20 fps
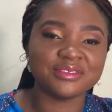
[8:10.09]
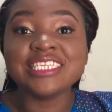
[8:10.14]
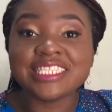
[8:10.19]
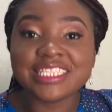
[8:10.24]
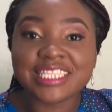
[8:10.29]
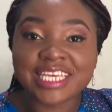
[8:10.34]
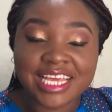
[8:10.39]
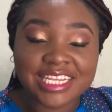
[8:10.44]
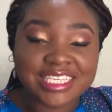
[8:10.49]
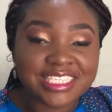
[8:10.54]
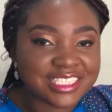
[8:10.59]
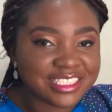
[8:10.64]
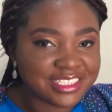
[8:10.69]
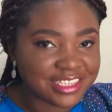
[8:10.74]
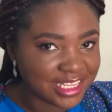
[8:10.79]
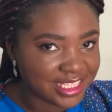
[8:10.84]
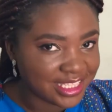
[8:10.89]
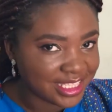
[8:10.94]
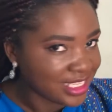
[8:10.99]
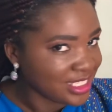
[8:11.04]
The third
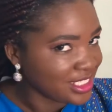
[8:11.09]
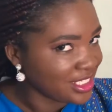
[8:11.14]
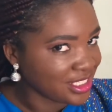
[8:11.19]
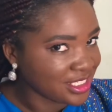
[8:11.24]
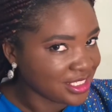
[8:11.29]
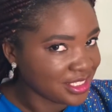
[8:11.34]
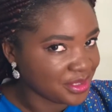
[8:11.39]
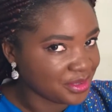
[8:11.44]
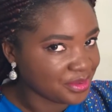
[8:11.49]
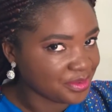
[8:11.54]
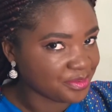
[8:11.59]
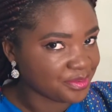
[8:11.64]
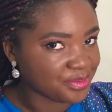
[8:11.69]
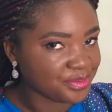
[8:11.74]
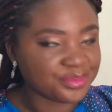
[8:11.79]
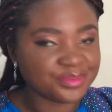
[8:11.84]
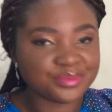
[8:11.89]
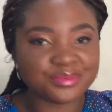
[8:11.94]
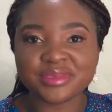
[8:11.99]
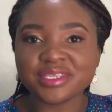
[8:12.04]
strategy
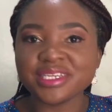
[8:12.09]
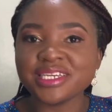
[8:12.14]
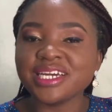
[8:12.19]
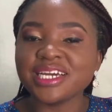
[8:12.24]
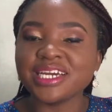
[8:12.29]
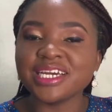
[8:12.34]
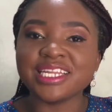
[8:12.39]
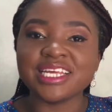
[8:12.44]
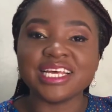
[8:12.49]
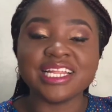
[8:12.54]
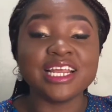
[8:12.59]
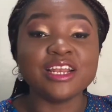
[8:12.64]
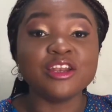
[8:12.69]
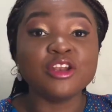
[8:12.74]
that